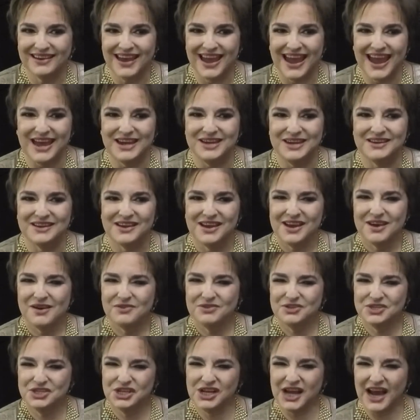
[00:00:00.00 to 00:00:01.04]
And
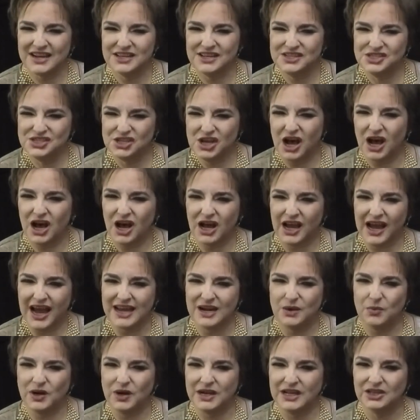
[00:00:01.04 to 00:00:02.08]
she kind of saw
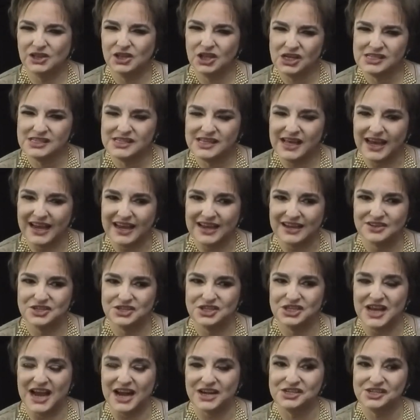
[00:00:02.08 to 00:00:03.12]
what it looks like, and
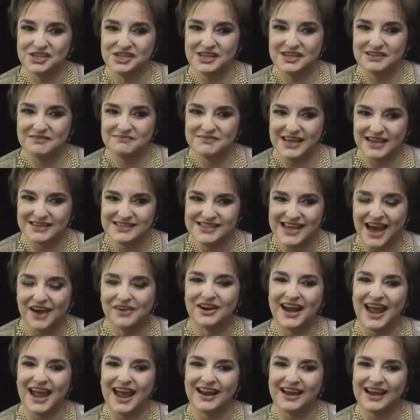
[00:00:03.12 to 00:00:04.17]
she actually sat down
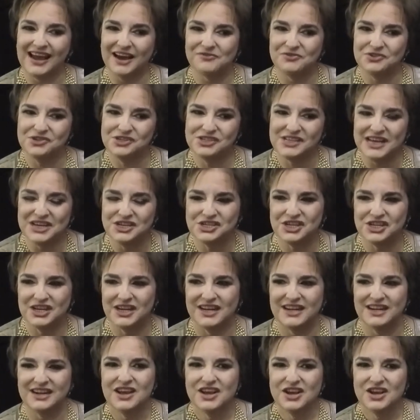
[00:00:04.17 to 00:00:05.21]
and had a
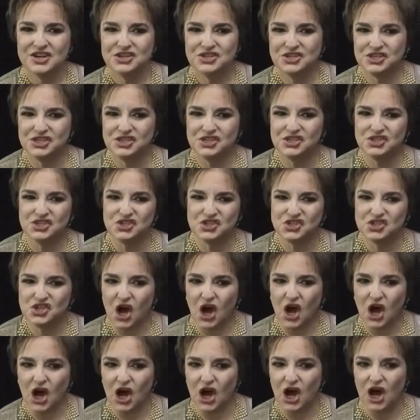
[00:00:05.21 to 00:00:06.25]
conversation and just
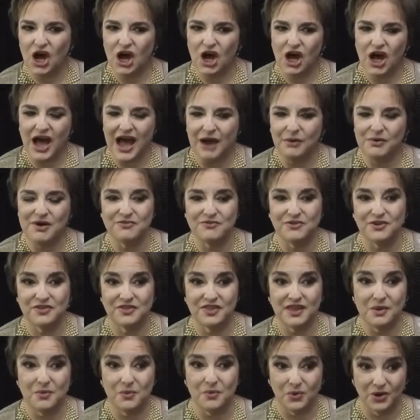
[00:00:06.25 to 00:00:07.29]
saw how
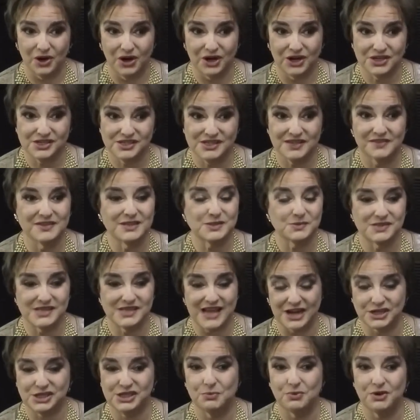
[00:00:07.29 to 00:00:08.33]
everything works. And this was
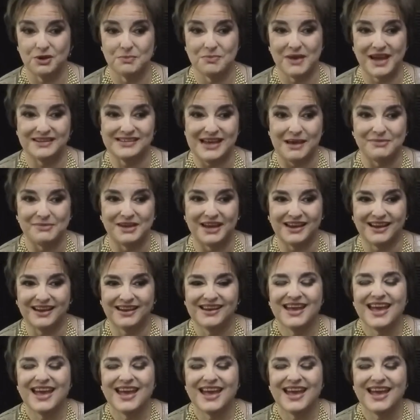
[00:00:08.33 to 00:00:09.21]
actually pre-pandemic.